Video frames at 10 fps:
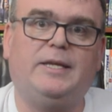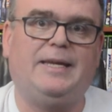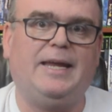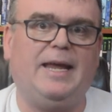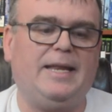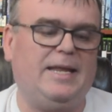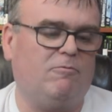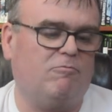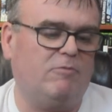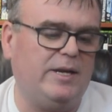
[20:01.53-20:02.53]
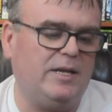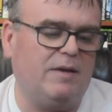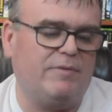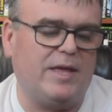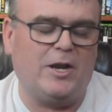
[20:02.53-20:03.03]
getting rid
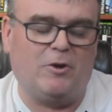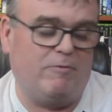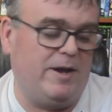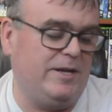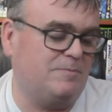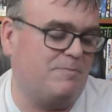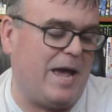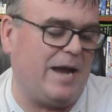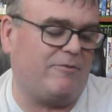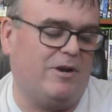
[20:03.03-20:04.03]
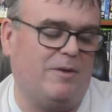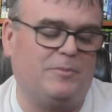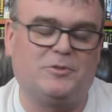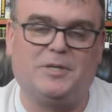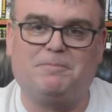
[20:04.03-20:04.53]
of that horrendous background
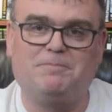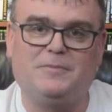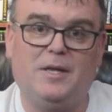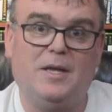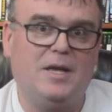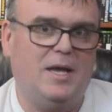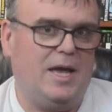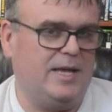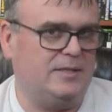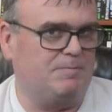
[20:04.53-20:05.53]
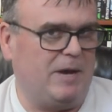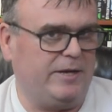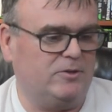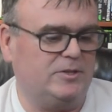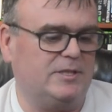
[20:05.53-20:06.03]
music. Has
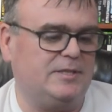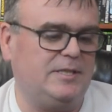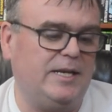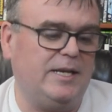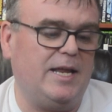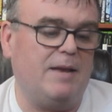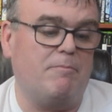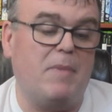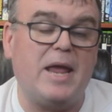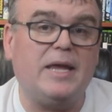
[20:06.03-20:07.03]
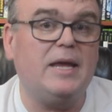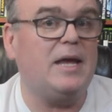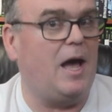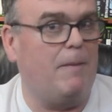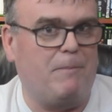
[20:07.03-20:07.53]
Michael succeeded in making
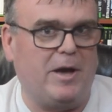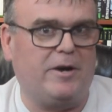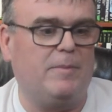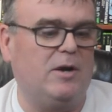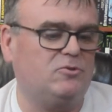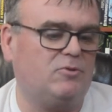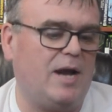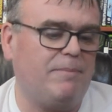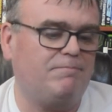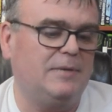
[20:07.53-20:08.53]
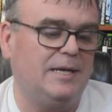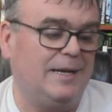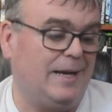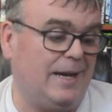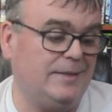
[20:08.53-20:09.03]
a better Mousetrap?
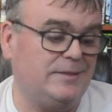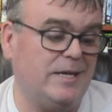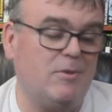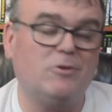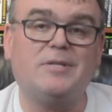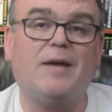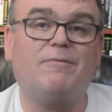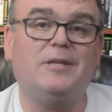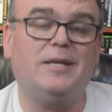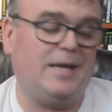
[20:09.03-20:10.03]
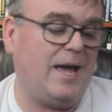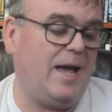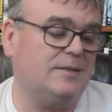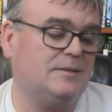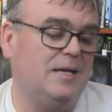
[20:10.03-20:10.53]
I'd say most definitely he
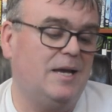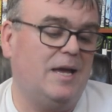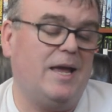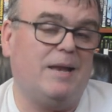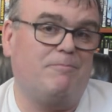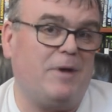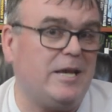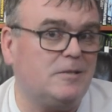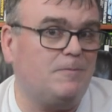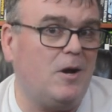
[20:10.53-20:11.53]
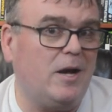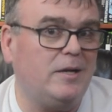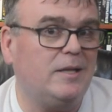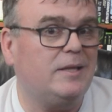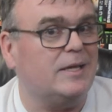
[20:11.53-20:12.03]
has, and based
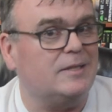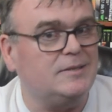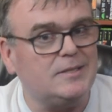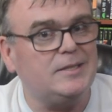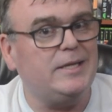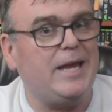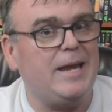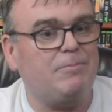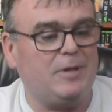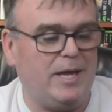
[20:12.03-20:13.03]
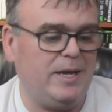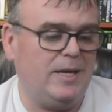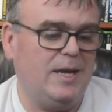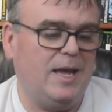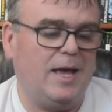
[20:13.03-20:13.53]
upon the existing gameplay,
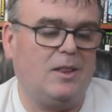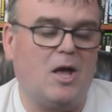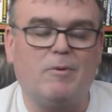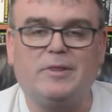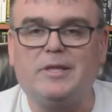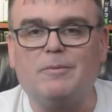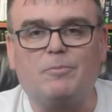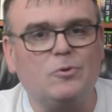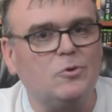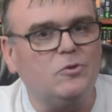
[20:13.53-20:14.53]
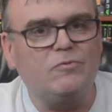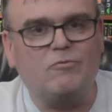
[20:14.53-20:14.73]
along with the improved